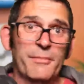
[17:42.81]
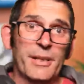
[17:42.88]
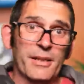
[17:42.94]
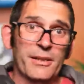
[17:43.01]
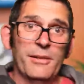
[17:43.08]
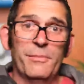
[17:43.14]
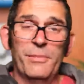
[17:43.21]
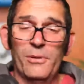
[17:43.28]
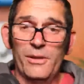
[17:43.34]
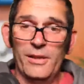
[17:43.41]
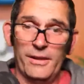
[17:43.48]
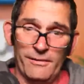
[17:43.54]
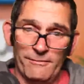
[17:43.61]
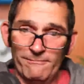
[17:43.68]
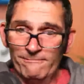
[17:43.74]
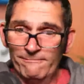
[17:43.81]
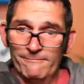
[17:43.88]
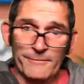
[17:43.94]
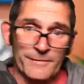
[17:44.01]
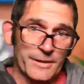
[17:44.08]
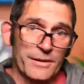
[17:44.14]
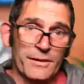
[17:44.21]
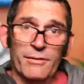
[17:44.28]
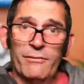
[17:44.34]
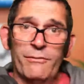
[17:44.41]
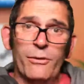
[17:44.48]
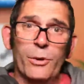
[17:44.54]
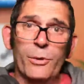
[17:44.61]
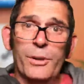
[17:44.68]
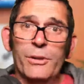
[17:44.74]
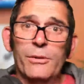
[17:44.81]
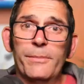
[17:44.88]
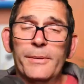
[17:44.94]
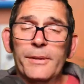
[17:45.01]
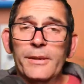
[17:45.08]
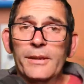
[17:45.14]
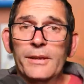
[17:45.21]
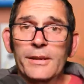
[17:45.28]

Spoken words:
back in your pocket, follow it up.